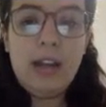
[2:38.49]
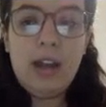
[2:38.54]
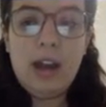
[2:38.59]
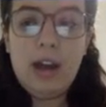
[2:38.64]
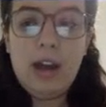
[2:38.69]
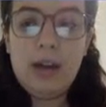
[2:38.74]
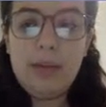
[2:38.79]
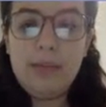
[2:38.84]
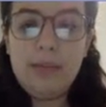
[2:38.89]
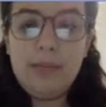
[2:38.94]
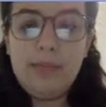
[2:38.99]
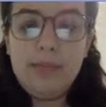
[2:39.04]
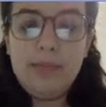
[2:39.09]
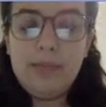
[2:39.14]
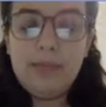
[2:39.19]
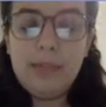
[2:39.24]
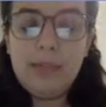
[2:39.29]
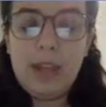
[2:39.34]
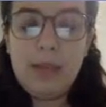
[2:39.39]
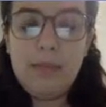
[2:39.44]

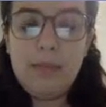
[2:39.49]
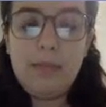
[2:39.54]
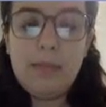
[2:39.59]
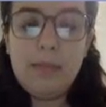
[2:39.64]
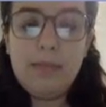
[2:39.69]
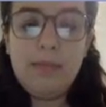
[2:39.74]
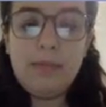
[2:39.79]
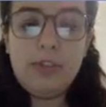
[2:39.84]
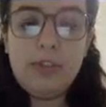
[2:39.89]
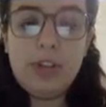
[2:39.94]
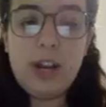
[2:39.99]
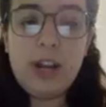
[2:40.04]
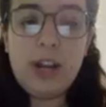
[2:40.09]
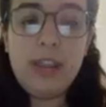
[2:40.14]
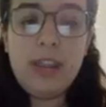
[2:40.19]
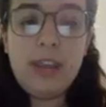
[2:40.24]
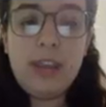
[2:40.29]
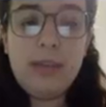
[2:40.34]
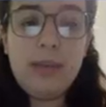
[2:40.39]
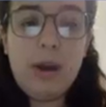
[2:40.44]
And try
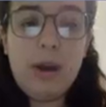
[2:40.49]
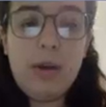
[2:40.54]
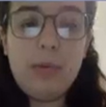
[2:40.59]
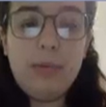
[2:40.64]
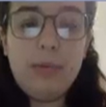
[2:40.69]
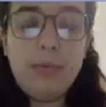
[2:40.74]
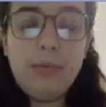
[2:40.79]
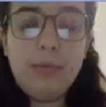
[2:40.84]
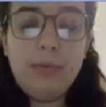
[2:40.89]
to think about,